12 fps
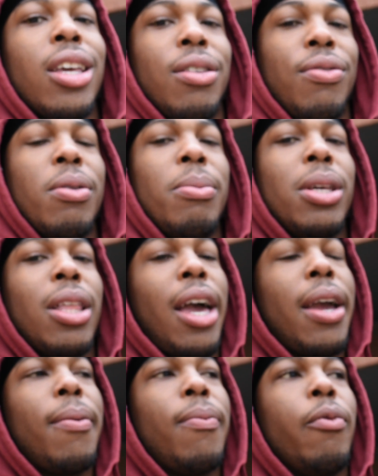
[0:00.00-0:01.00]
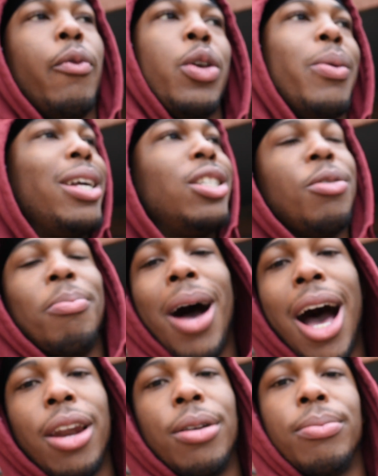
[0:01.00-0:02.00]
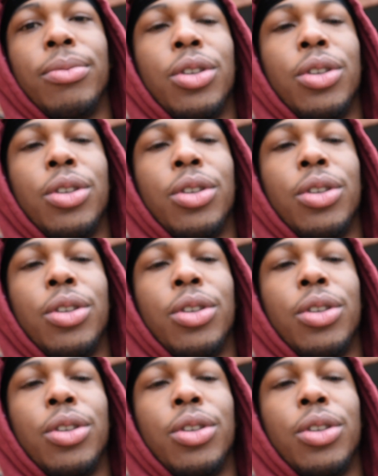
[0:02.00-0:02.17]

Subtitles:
You feel me? Like, when you at your bottom,